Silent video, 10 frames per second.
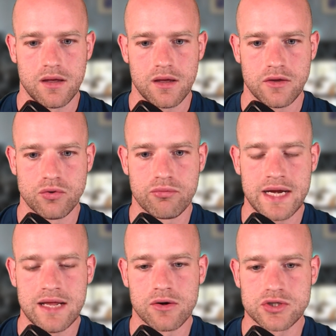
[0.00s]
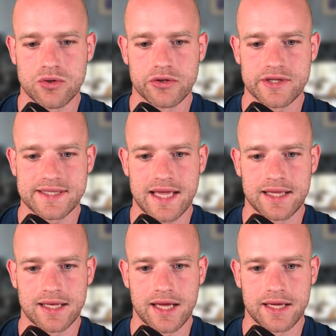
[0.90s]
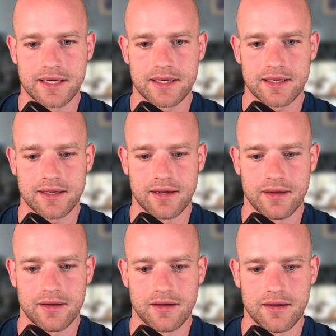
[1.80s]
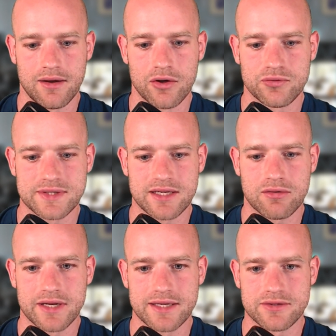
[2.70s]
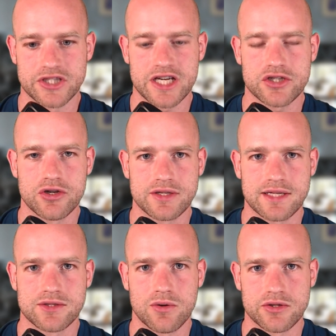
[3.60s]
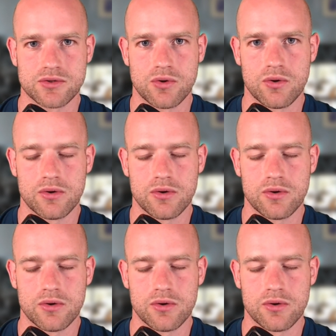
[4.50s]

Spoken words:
you really also understand like how to synchronize the gestures and so on. So